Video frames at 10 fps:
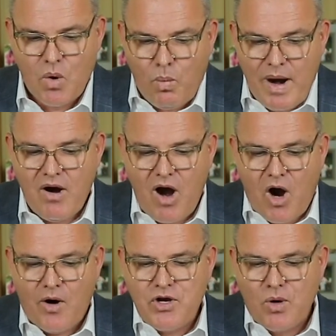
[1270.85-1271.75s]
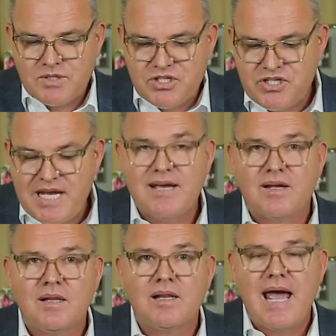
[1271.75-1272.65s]
Where are your
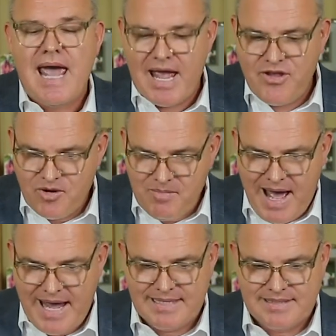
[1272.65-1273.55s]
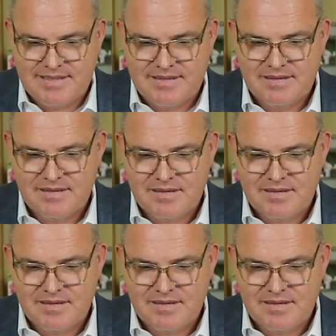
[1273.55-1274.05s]
zeal and your might?